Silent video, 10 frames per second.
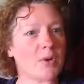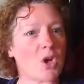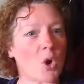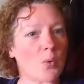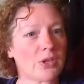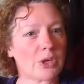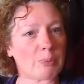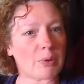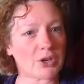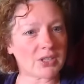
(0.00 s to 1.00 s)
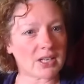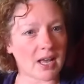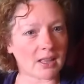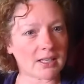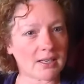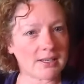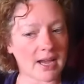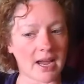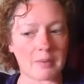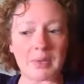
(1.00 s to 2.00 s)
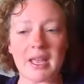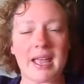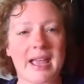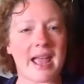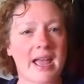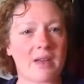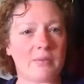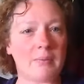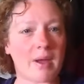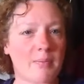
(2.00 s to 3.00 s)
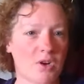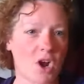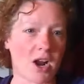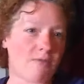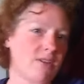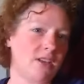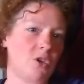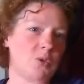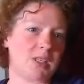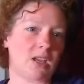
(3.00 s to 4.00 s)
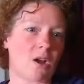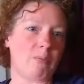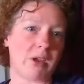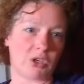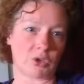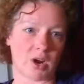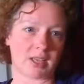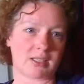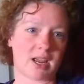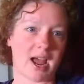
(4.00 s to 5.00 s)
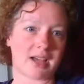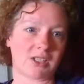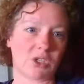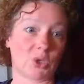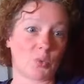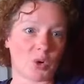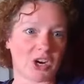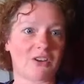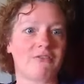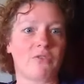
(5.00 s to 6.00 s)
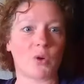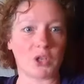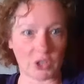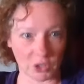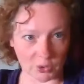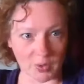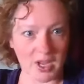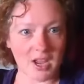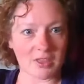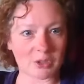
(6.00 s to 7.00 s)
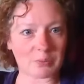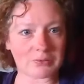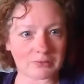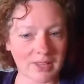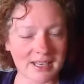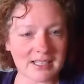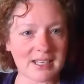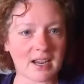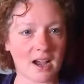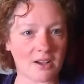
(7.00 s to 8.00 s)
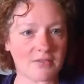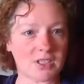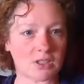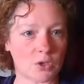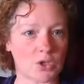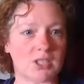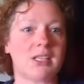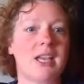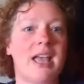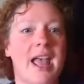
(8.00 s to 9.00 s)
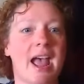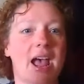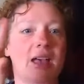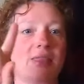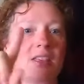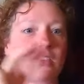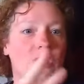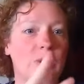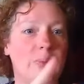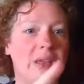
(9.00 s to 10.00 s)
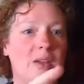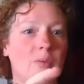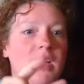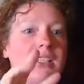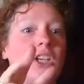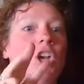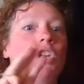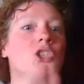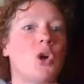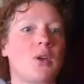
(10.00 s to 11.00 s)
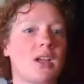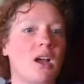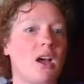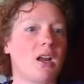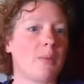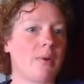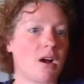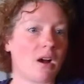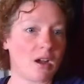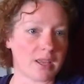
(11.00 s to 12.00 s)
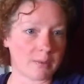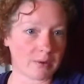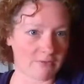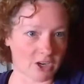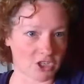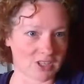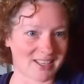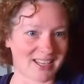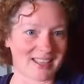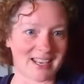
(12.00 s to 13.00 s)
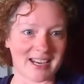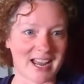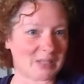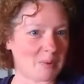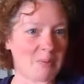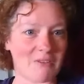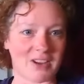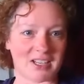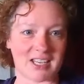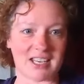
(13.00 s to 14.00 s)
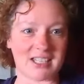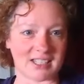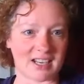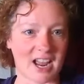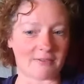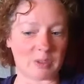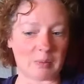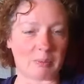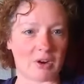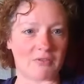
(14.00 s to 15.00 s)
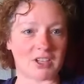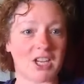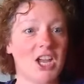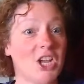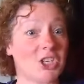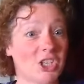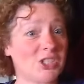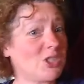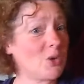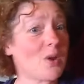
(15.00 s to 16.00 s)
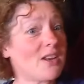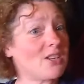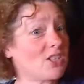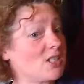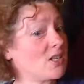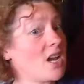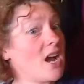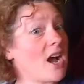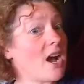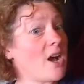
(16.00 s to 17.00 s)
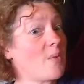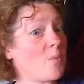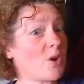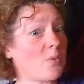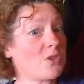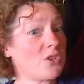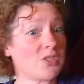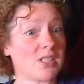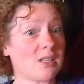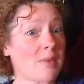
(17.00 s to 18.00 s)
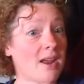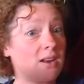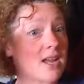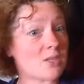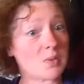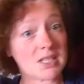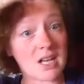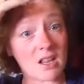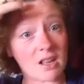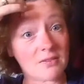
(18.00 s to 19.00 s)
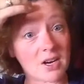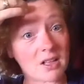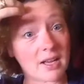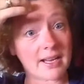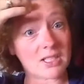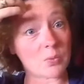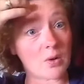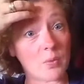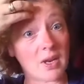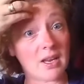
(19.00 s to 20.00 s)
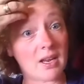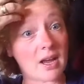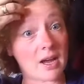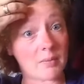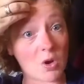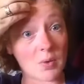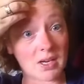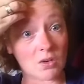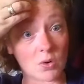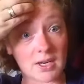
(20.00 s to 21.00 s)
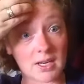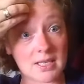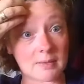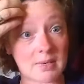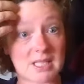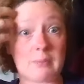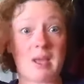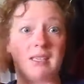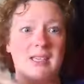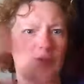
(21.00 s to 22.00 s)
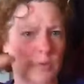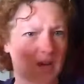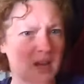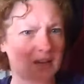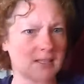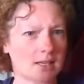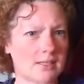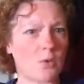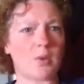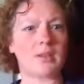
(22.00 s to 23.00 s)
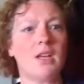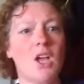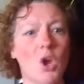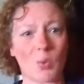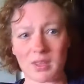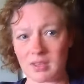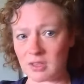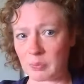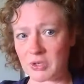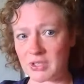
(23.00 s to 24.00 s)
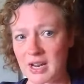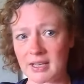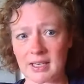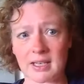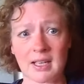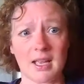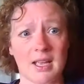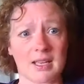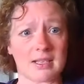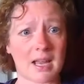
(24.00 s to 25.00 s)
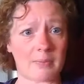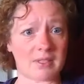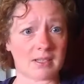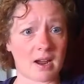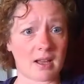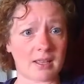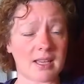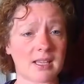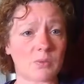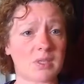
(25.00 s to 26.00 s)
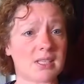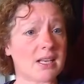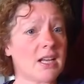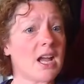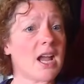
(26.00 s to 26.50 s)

Go with your personality type, and remember, not everything you see on Pinterest has to work for you. There's plenty of solutions. And the third P was, don't get caught up in perfection, thinking that it has to be perfect. It doesn't have to be perfect. Just do it. Just work with your system. And as we tell all of our clients when we go in and organize somebody's space after we kind of suss out what we think their personality type and style is, we said,